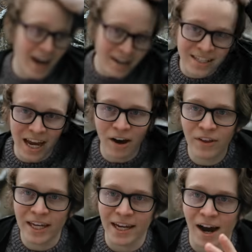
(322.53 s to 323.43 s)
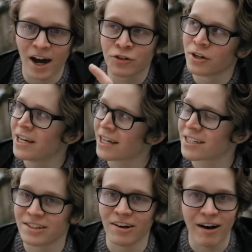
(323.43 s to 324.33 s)
kind of sound like it
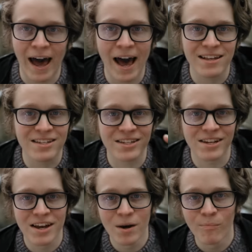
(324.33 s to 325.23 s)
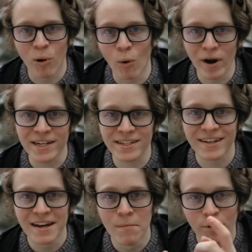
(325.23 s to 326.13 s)
contradicts the last
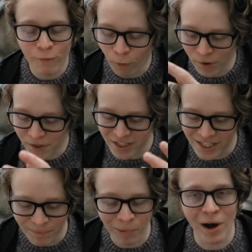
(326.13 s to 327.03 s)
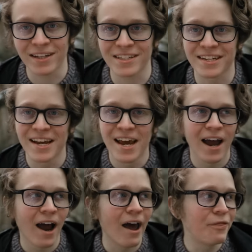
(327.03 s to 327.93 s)
point before this, but
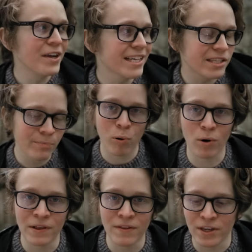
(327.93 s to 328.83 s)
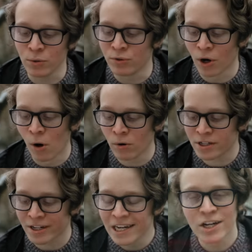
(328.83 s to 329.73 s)
I think it's important that you don't